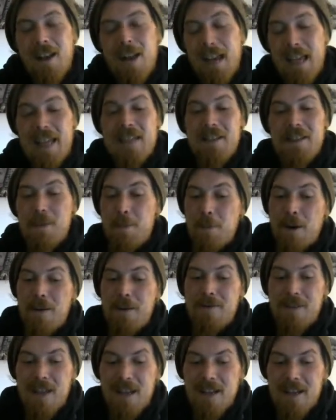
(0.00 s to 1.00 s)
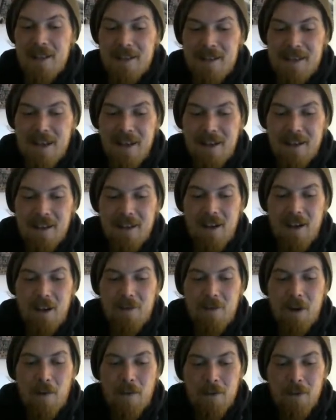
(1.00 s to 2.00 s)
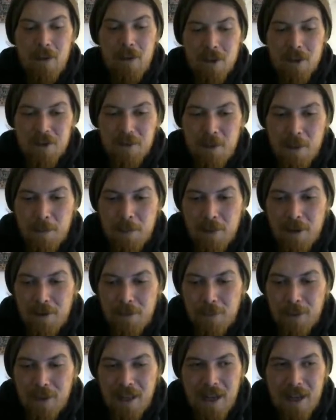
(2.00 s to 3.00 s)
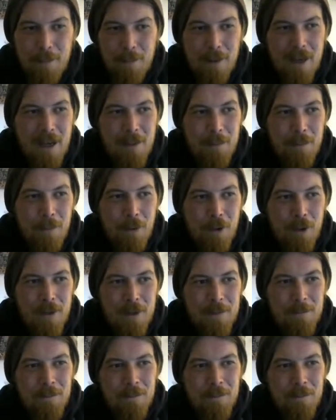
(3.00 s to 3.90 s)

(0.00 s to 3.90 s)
It is a breathtaking second half. I've lost my breath with that bad boy.